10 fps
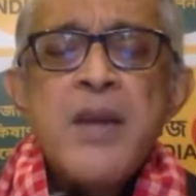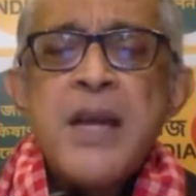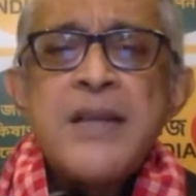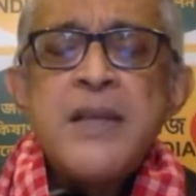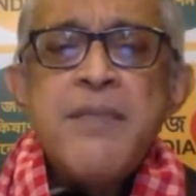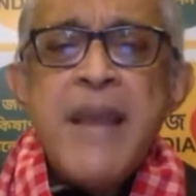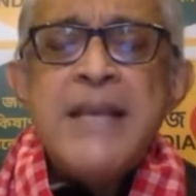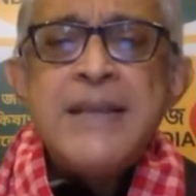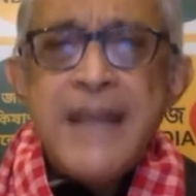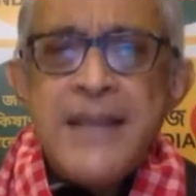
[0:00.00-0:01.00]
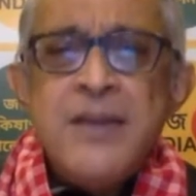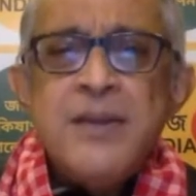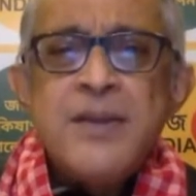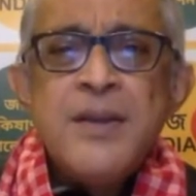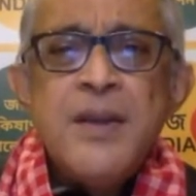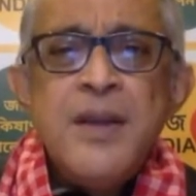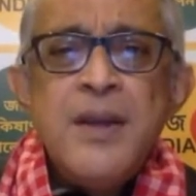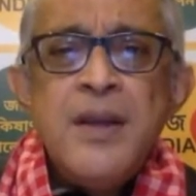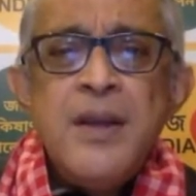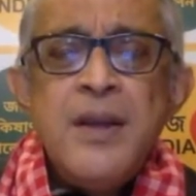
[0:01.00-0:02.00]
Does it make sense?
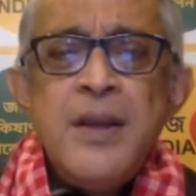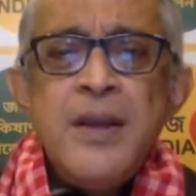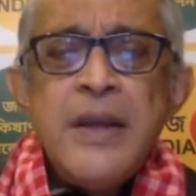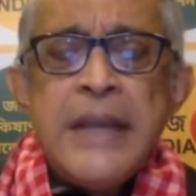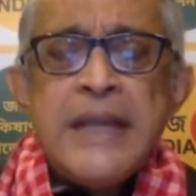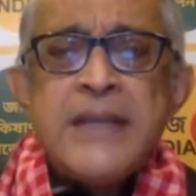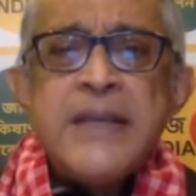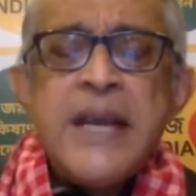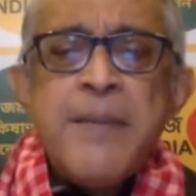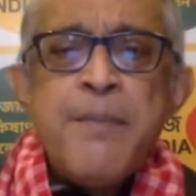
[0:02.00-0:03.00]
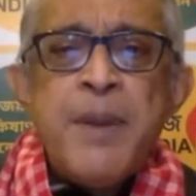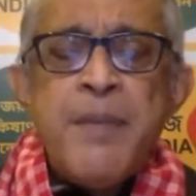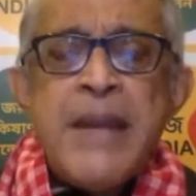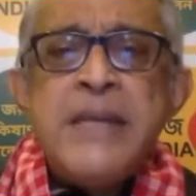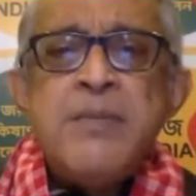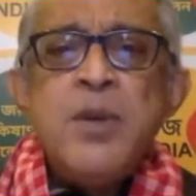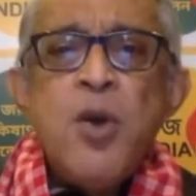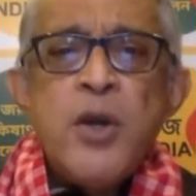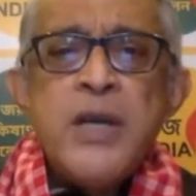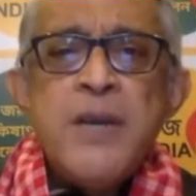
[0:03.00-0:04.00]
Is it an
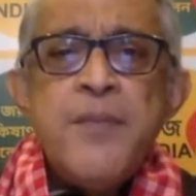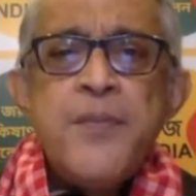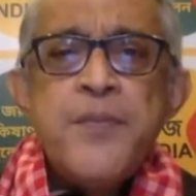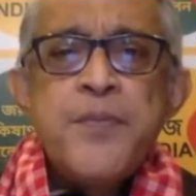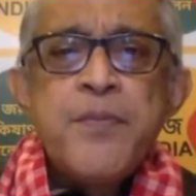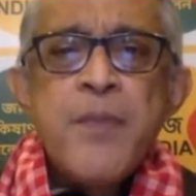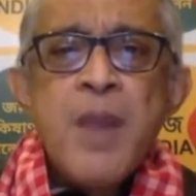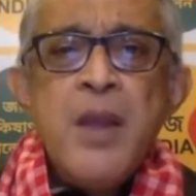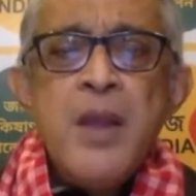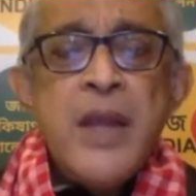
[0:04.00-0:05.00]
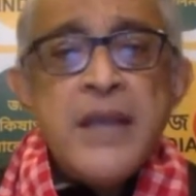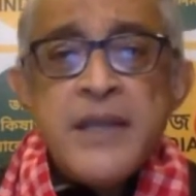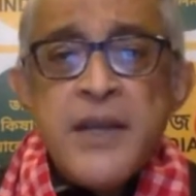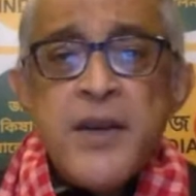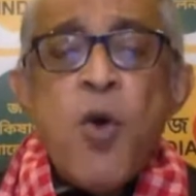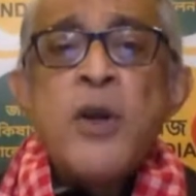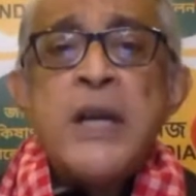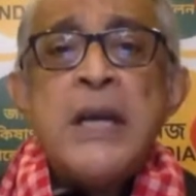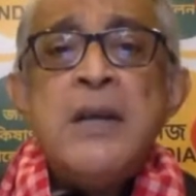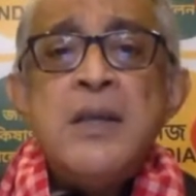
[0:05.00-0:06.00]
implementable order? Is it an
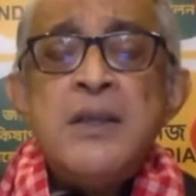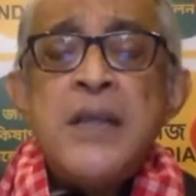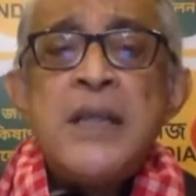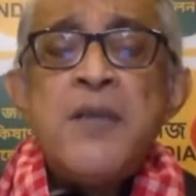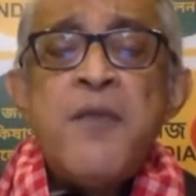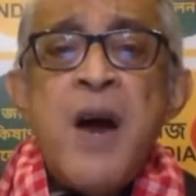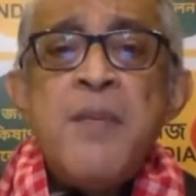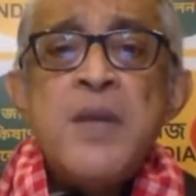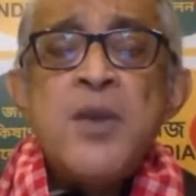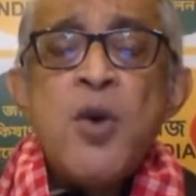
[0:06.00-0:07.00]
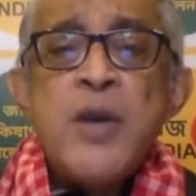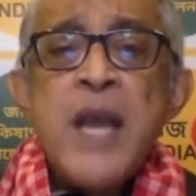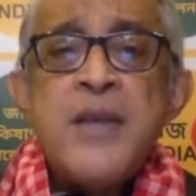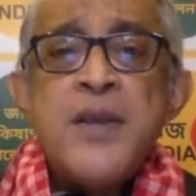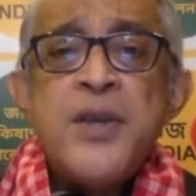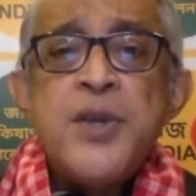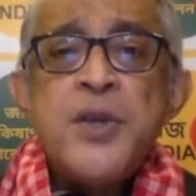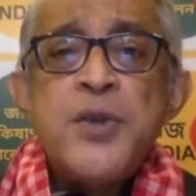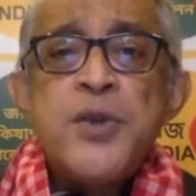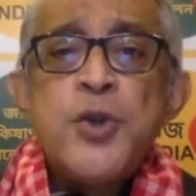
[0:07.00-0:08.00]
order that the farmers'
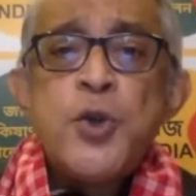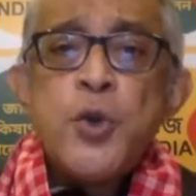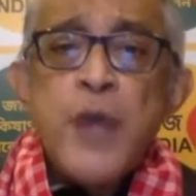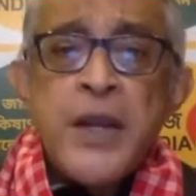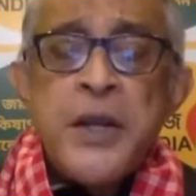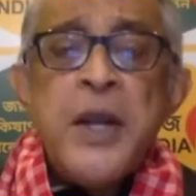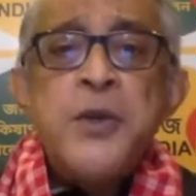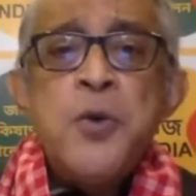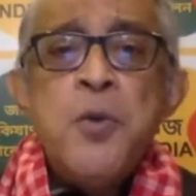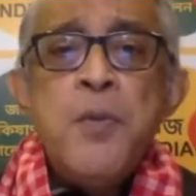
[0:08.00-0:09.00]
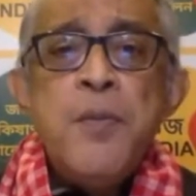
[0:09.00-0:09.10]
organizations should adhere to?